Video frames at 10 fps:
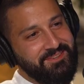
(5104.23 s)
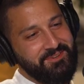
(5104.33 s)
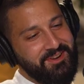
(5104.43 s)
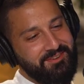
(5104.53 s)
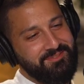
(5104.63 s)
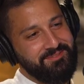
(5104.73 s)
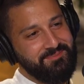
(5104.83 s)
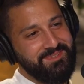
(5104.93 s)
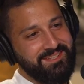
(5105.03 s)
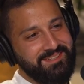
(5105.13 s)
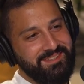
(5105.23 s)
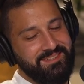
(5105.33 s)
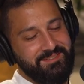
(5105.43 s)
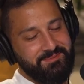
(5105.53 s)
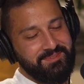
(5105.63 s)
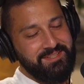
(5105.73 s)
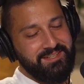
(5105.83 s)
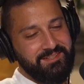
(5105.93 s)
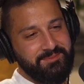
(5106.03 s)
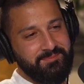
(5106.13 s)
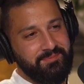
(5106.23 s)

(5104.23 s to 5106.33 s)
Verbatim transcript: no coffee for me. But yeah.